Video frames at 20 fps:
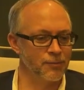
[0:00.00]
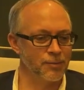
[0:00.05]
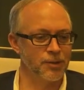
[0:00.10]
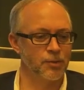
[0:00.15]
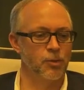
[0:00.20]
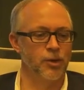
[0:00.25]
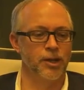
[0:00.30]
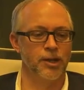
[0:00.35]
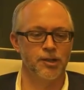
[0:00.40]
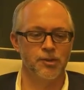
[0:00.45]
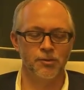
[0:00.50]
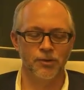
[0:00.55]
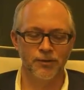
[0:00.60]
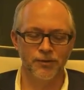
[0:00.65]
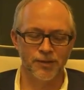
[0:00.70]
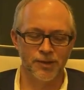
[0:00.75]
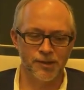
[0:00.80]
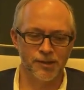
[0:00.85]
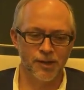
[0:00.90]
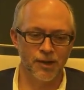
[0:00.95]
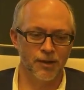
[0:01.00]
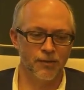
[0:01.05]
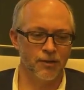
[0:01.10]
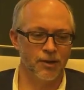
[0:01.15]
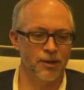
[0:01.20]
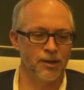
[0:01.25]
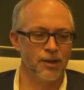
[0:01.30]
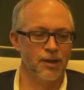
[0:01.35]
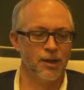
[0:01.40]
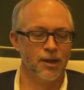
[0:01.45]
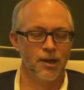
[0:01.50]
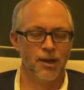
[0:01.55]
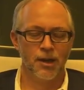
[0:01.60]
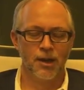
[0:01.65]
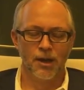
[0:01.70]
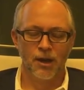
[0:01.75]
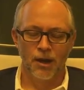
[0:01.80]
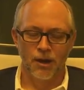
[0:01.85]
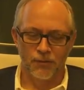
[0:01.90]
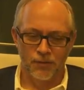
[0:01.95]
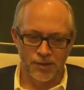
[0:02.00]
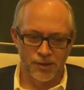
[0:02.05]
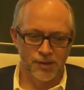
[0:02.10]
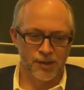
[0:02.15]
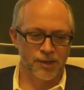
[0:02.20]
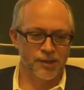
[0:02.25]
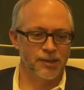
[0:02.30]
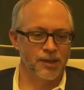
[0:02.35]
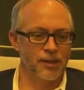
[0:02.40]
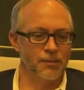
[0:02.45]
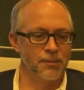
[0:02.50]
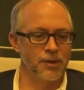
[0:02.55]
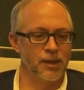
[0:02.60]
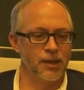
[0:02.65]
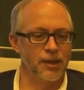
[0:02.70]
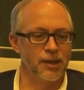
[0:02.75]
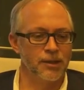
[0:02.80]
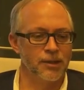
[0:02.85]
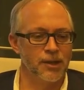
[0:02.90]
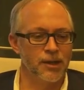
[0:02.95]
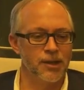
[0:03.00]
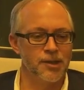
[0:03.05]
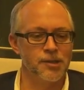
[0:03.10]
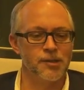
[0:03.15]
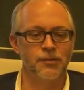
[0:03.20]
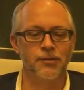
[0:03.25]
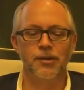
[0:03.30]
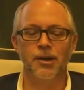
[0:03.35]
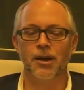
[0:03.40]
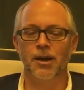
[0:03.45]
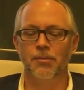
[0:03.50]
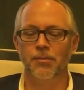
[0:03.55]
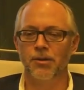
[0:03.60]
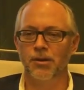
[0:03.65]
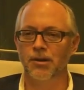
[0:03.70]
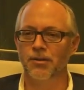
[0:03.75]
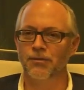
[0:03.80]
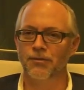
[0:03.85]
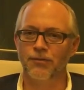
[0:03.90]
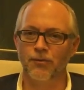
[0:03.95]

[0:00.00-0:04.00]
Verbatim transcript: Between us, we've discovered over 16 million tons of copper,